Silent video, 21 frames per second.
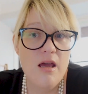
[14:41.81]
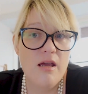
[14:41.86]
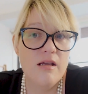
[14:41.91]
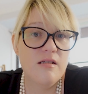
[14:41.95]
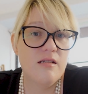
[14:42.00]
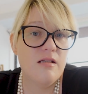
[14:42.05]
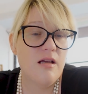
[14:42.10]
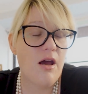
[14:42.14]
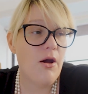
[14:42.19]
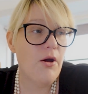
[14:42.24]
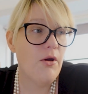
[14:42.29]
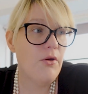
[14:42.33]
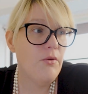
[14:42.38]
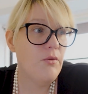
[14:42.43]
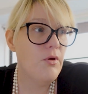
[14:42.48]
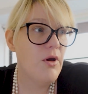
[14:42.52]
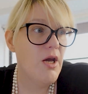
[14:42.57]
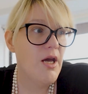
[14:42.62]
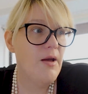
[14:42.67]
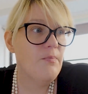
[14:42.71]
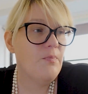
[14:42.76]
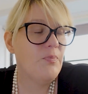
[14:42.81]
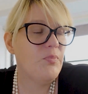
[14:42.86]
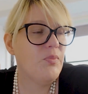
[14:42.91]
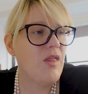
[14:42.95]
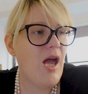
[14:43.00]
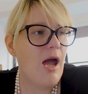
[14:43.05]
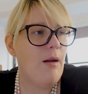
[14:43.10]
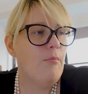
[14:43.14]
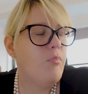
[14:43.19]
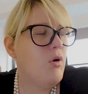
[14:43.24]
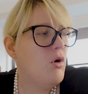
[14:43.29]
So
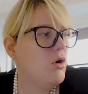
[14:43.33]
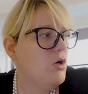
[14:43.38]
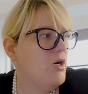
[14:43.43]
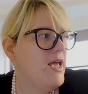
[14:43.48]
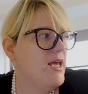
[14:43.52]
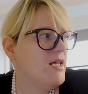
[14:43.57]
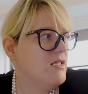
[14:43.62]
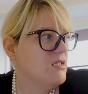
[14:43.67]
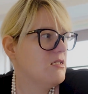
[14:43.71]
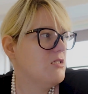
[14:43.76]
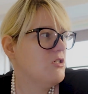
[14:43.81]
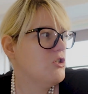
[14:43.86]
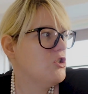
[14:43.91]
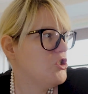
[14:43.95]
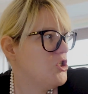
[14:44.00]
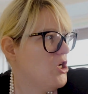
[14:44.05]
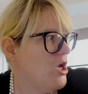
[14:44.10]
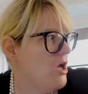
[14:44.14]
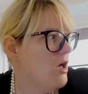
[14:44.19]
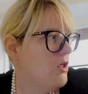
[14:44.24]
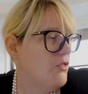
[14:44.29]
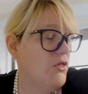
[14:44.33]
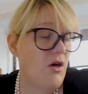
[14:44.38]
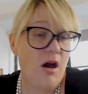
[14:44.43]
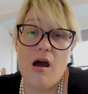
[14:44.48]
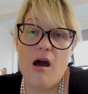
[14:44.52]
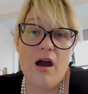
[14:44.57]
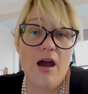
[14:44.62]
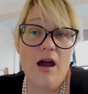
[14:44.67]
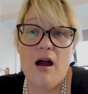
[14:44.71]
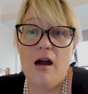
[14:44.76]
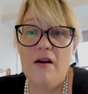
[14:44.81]
that polyester shirt, that
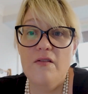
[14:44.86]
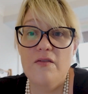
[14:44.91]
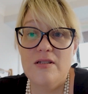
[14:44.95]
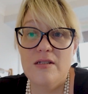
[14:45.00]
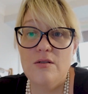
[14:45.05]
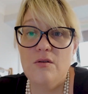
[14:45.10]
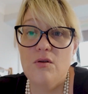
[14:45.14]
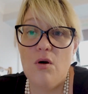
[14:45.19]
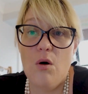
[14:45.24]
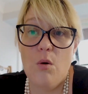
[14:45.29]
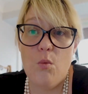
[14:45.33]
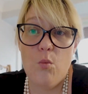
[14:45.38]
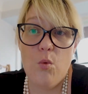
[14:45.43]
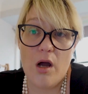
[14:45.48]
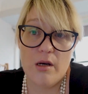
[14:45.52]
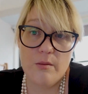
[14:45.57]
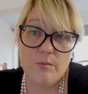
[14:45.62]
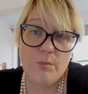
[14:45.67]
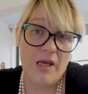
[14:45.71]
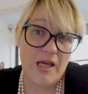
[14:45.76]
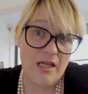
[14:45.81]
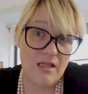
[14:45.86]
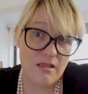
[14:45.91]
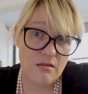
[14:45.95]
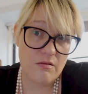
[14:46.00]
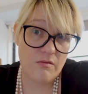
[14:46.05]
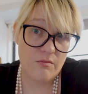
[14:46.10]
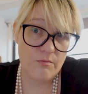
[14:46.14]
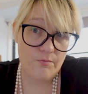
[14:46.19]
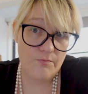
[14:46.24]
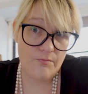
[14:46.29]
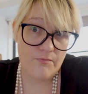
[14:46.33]
I've still got one piece